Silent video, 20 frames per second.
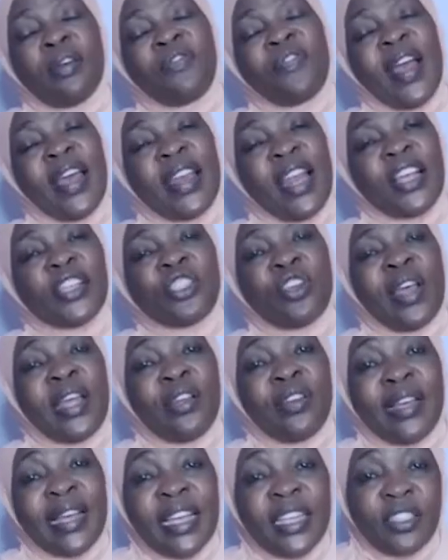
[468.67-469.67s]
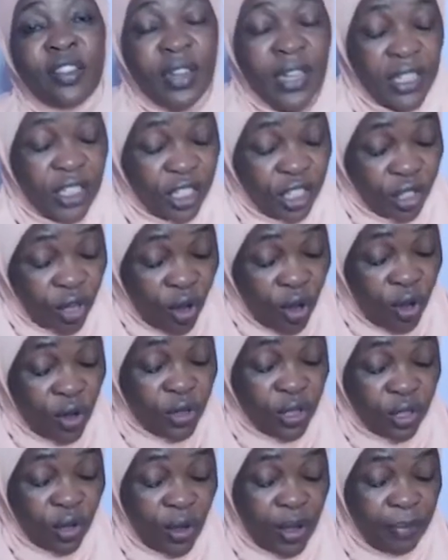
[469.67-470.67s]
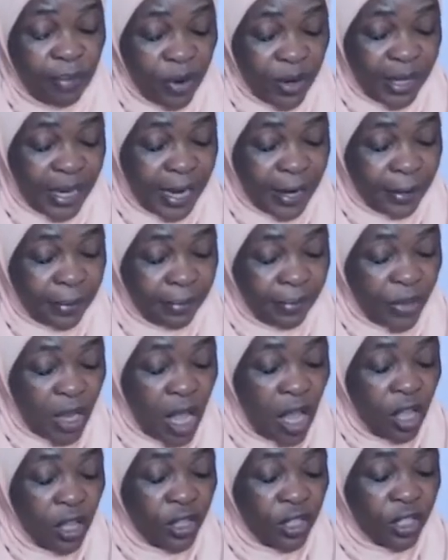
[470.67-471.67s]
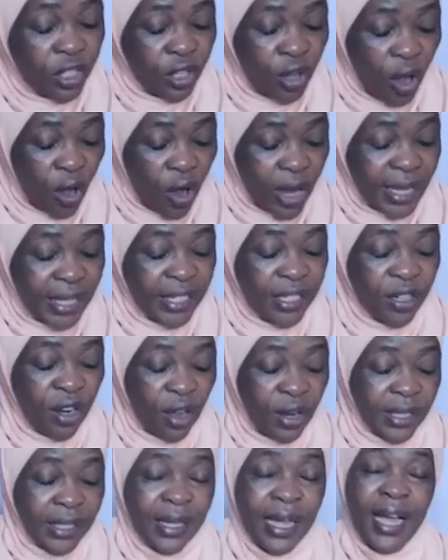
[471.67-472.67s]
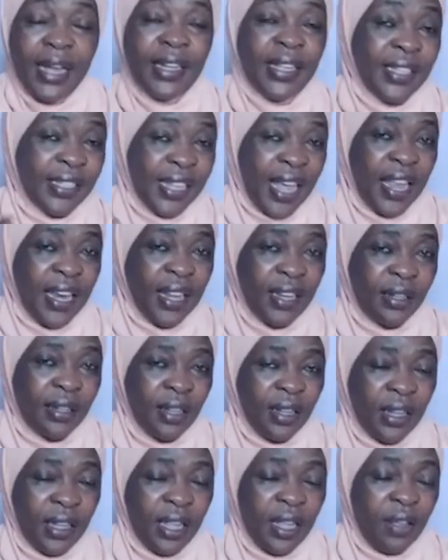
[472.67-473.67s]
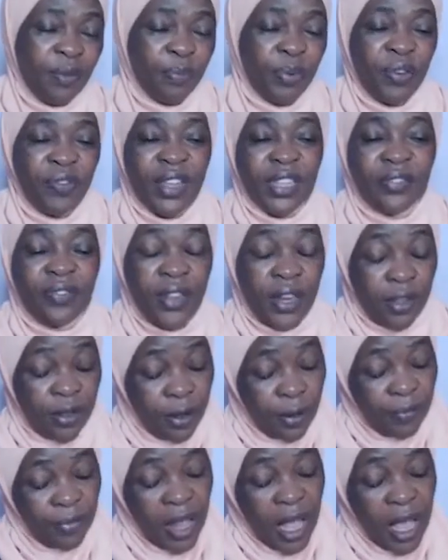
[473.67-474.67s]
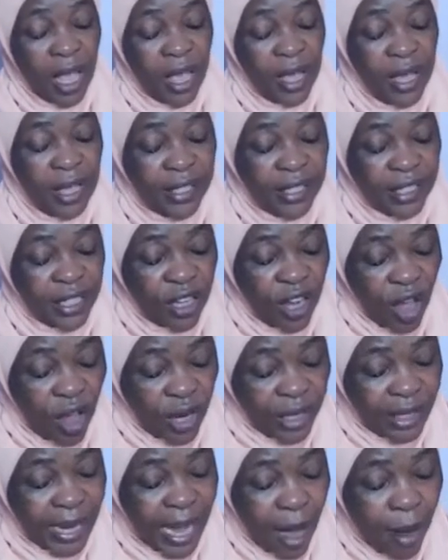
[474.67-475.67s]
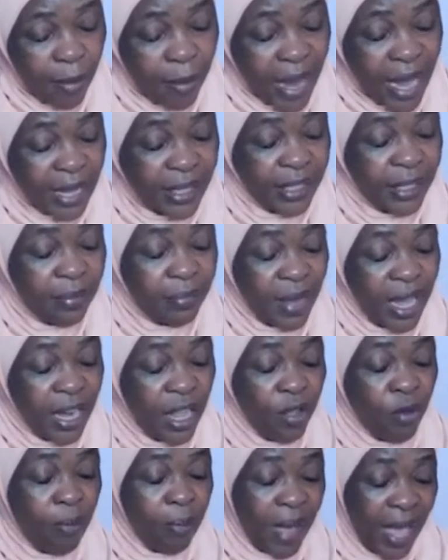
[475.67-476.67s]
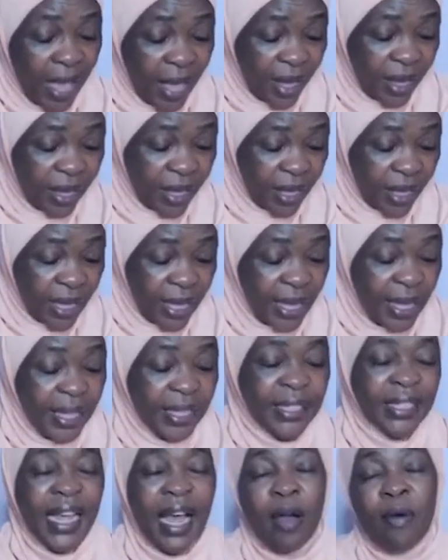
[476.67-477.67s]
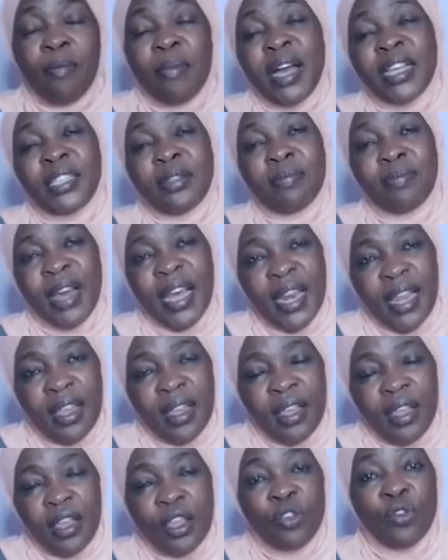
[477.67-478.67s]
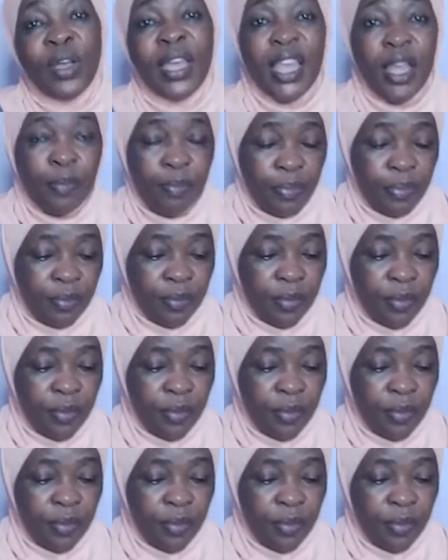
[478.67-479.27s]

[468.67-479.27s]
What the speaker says: Financial education is so, so important. So it's not, and he said it in the previous video, it's not how much money you make, it's how much money you keep.